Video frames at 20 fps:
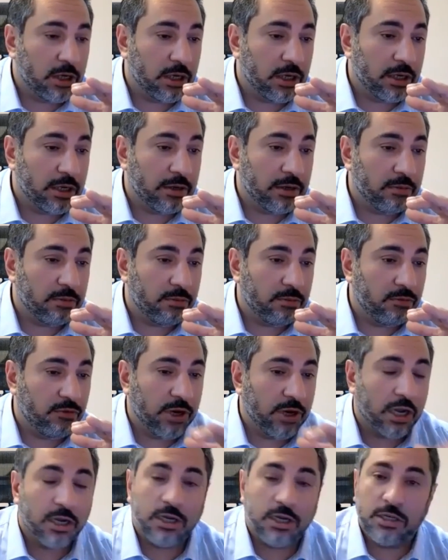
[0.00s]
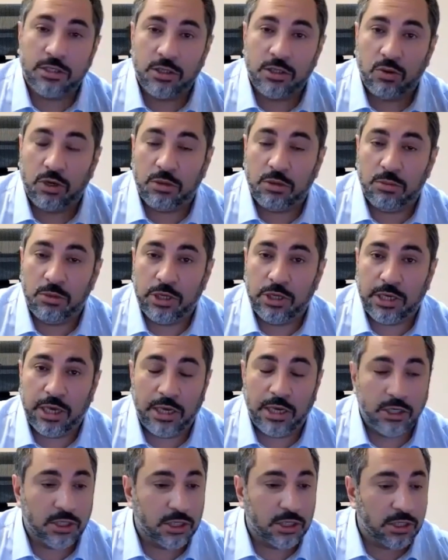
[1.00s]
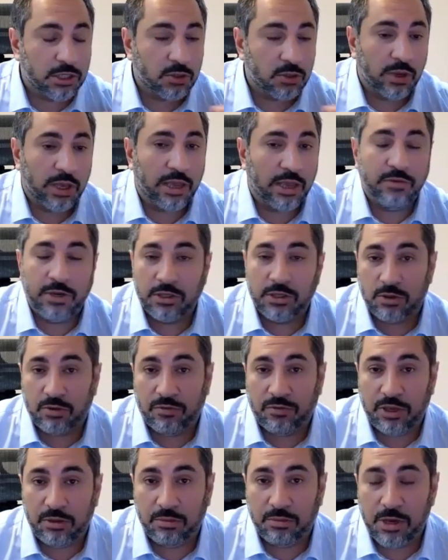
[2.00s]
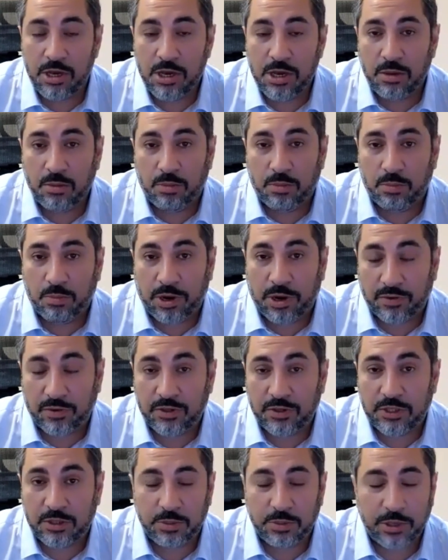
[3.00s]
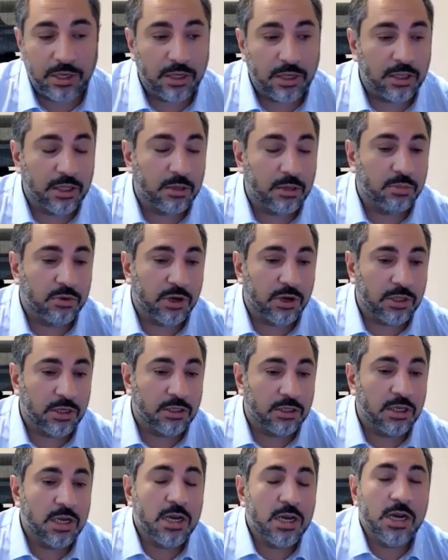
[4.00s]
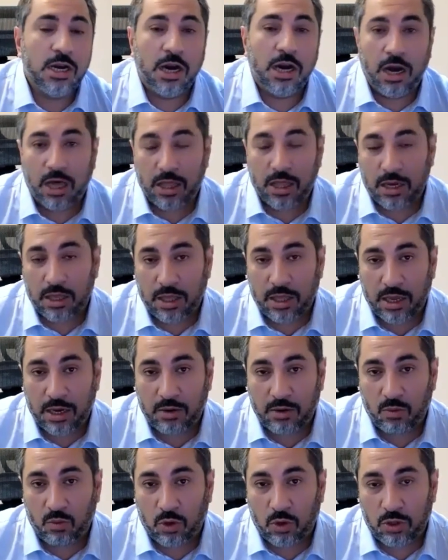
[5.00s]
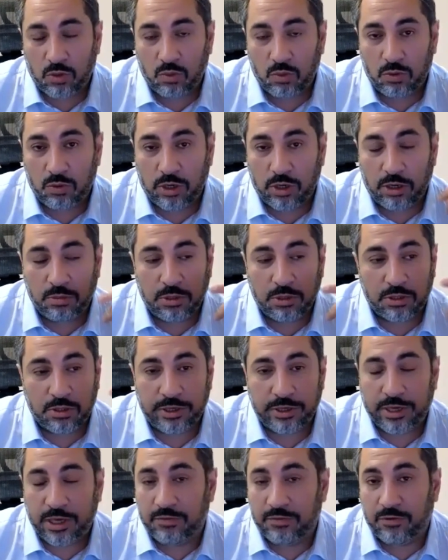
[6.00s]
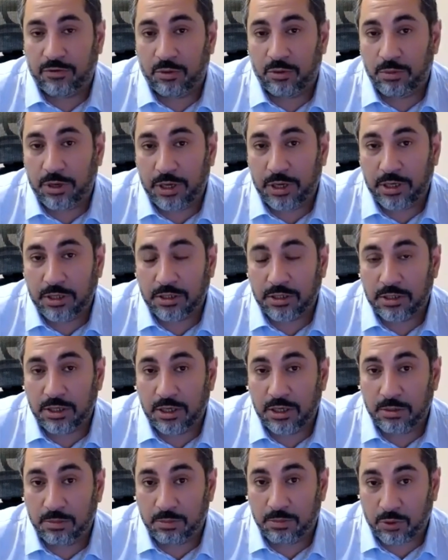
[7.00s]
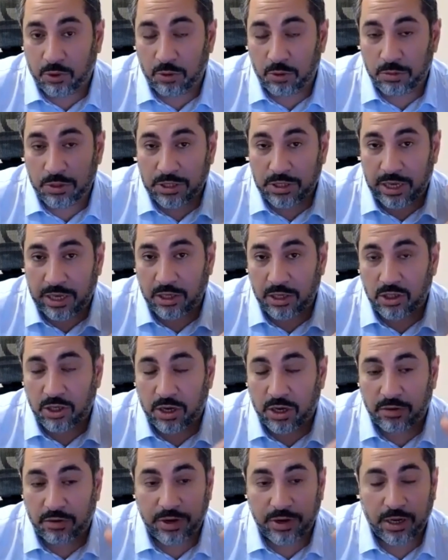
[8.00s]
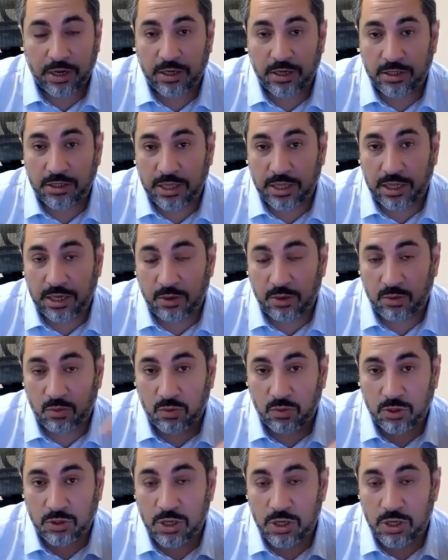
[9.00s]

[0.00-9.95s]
records, no communications, no evidence of him participating in that protest, other than what we were able to get from his employment HR records, that he was